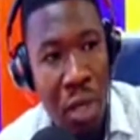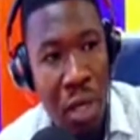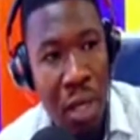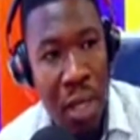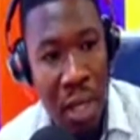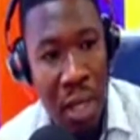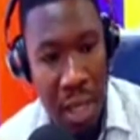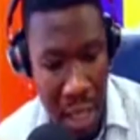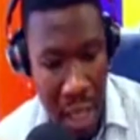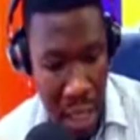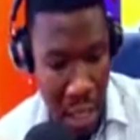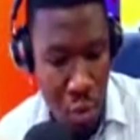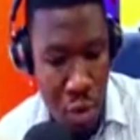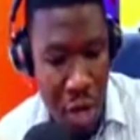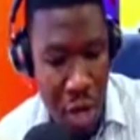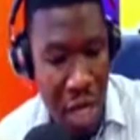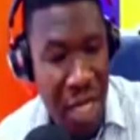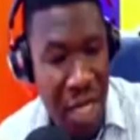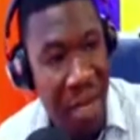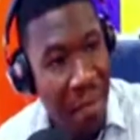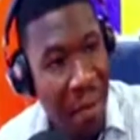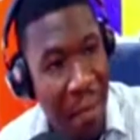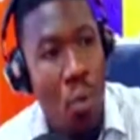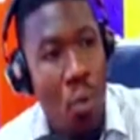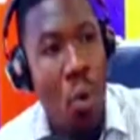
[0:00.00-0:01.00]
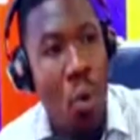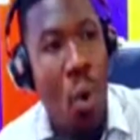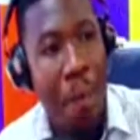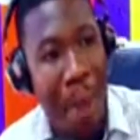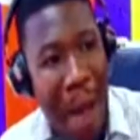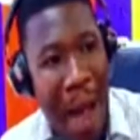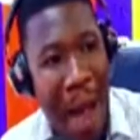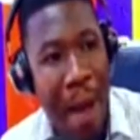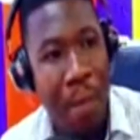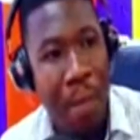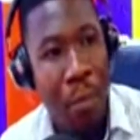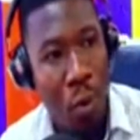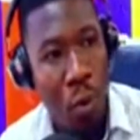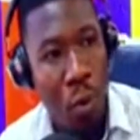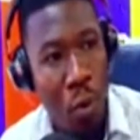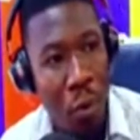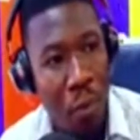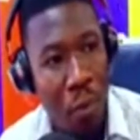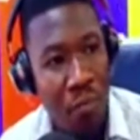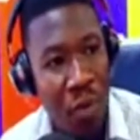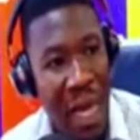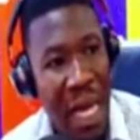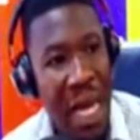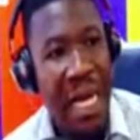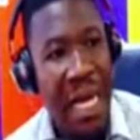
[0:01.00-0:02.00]
Read the Bible.
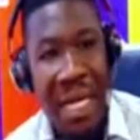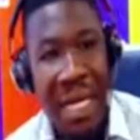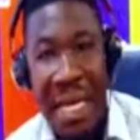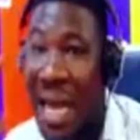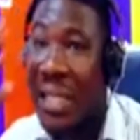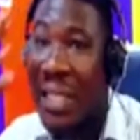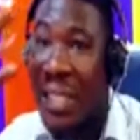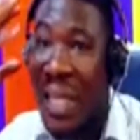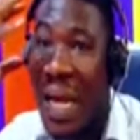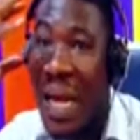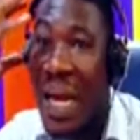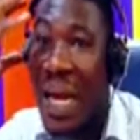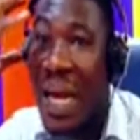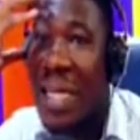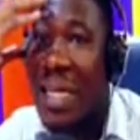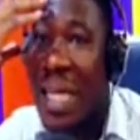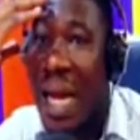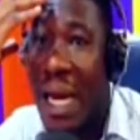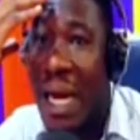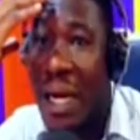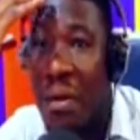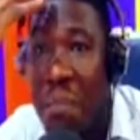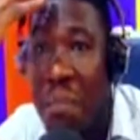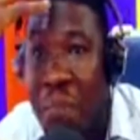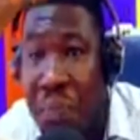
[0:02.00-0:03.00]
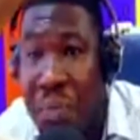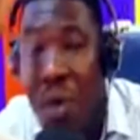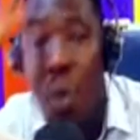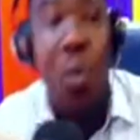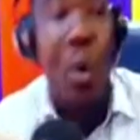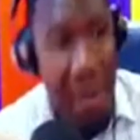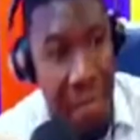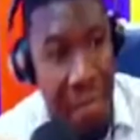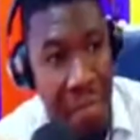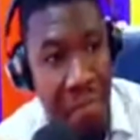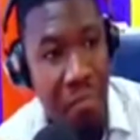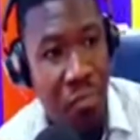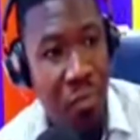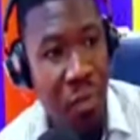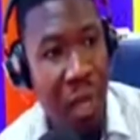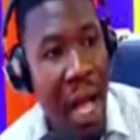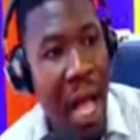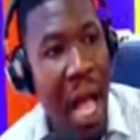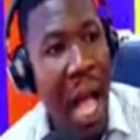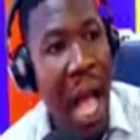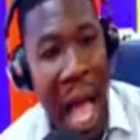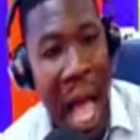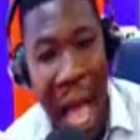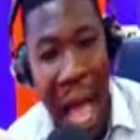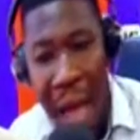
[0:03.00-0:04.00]
Not tender in view on him.
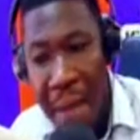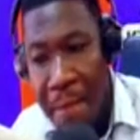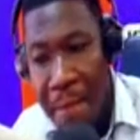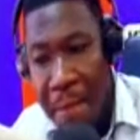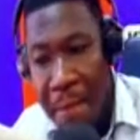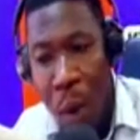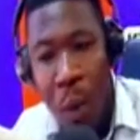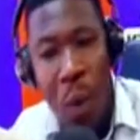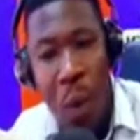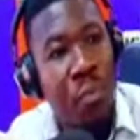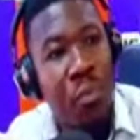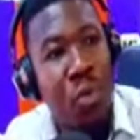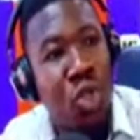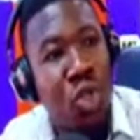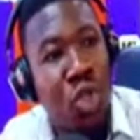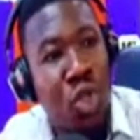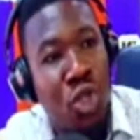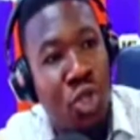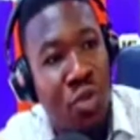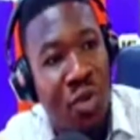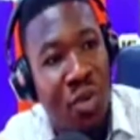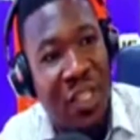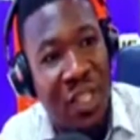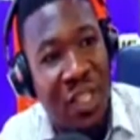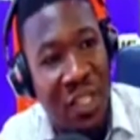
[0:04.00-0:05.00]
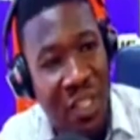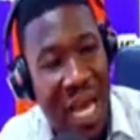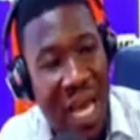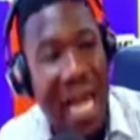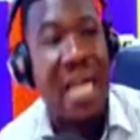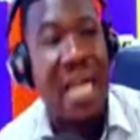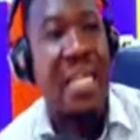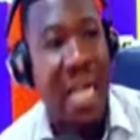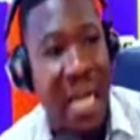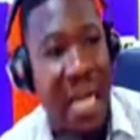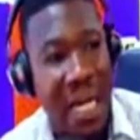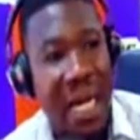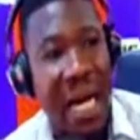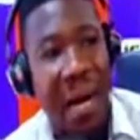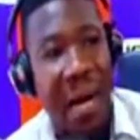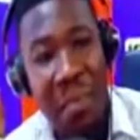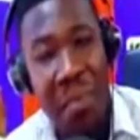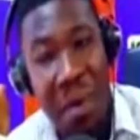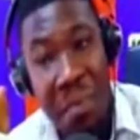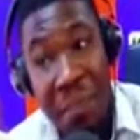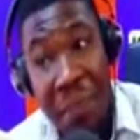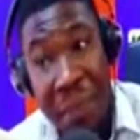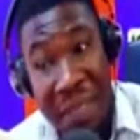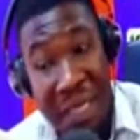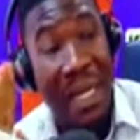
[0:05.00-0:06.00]
And my one in shrink to Sagrada. May
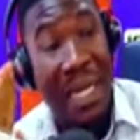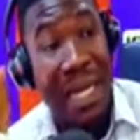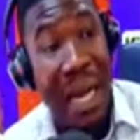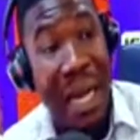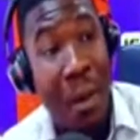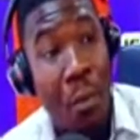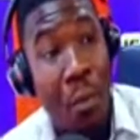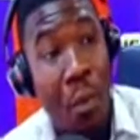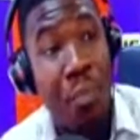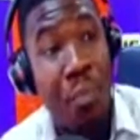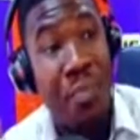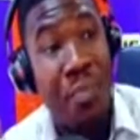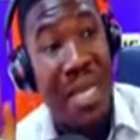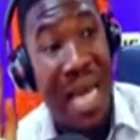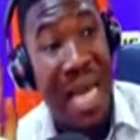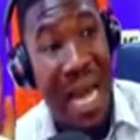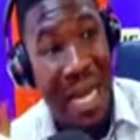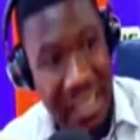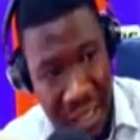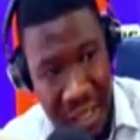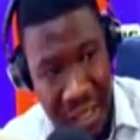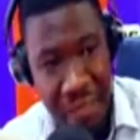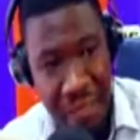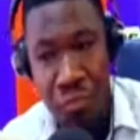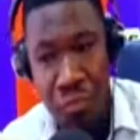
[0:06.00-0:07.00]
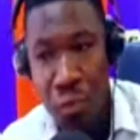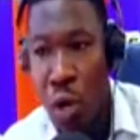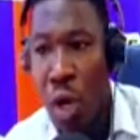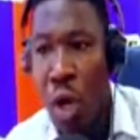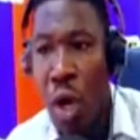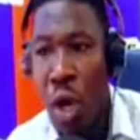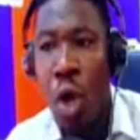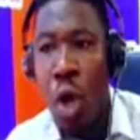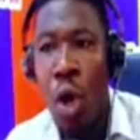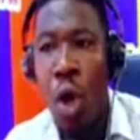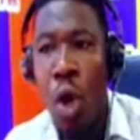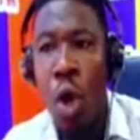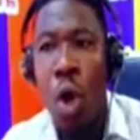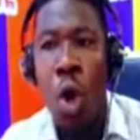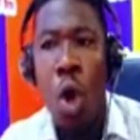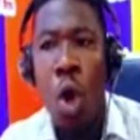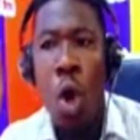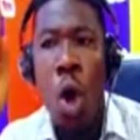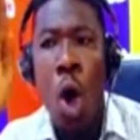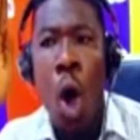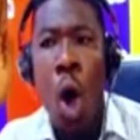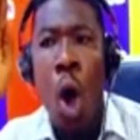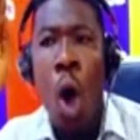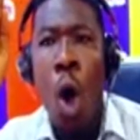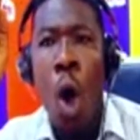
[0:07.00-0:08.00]
present a come obiate.
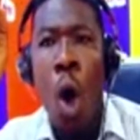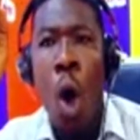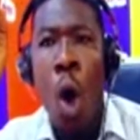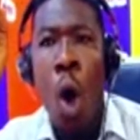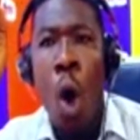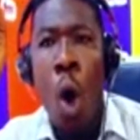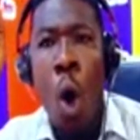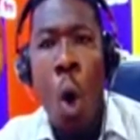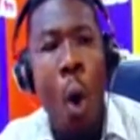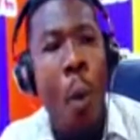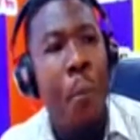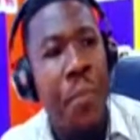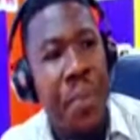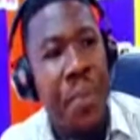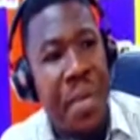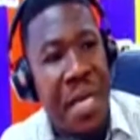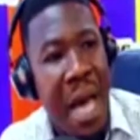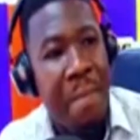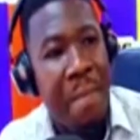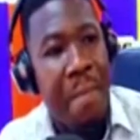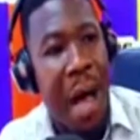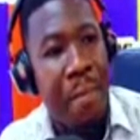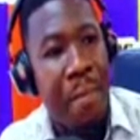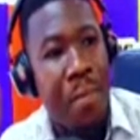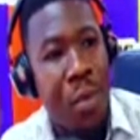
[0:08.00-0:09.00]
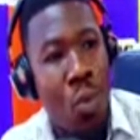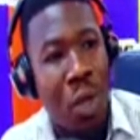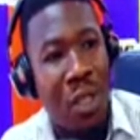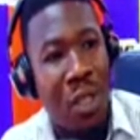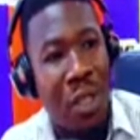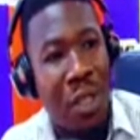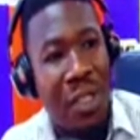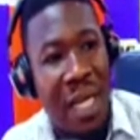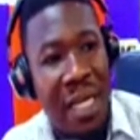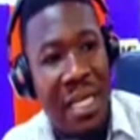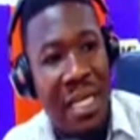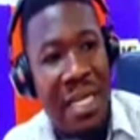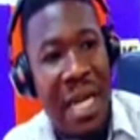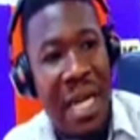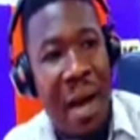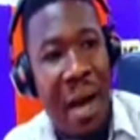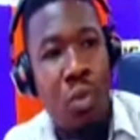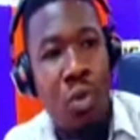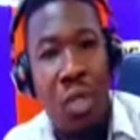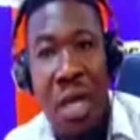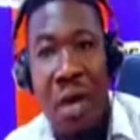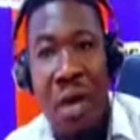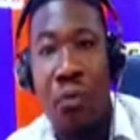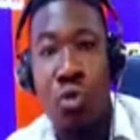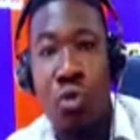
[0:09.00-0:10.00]
Obi a mammy, what tell me about some food
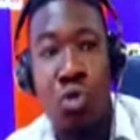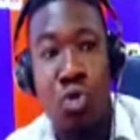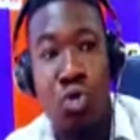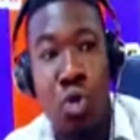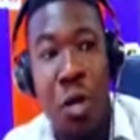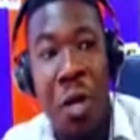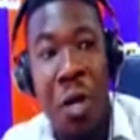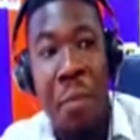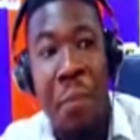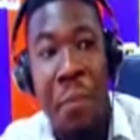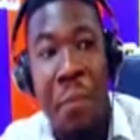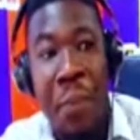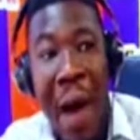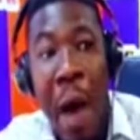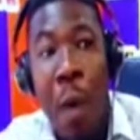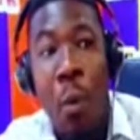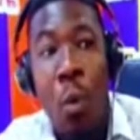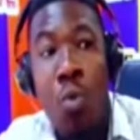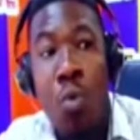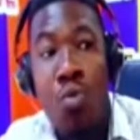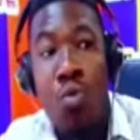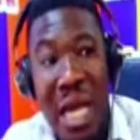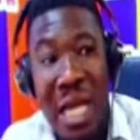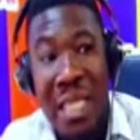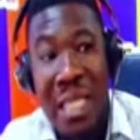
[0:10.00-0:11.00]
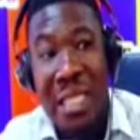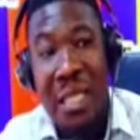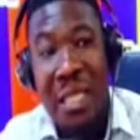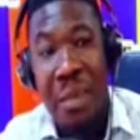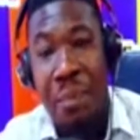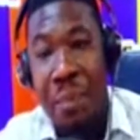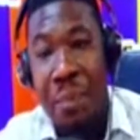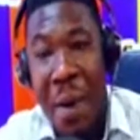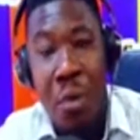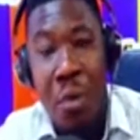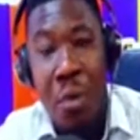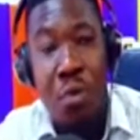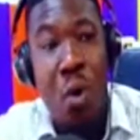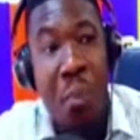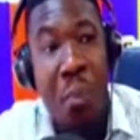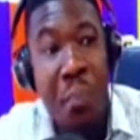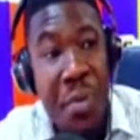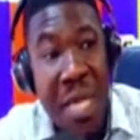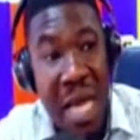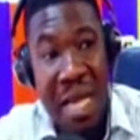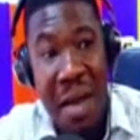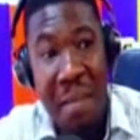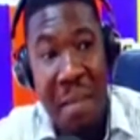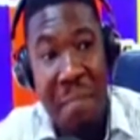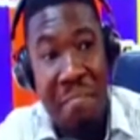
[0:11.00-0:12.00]
soon the power. Yes, a power will be a
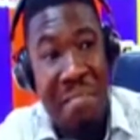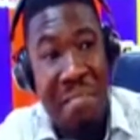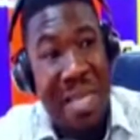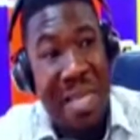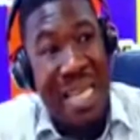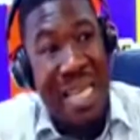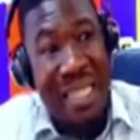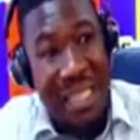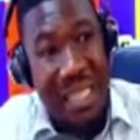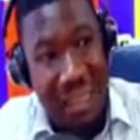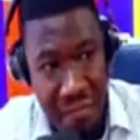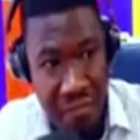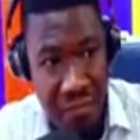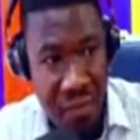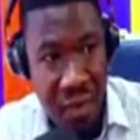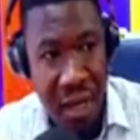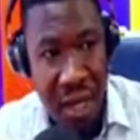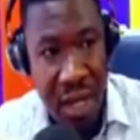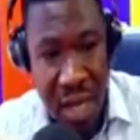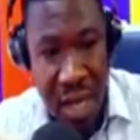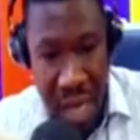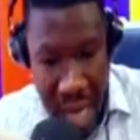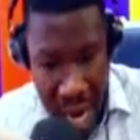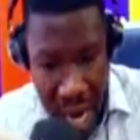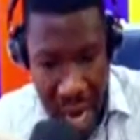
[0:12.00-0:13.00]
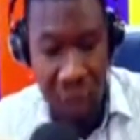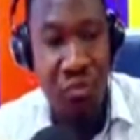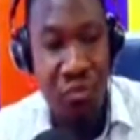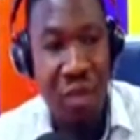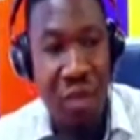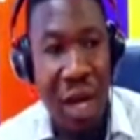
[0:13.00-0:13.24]
yamiasum. A jarino.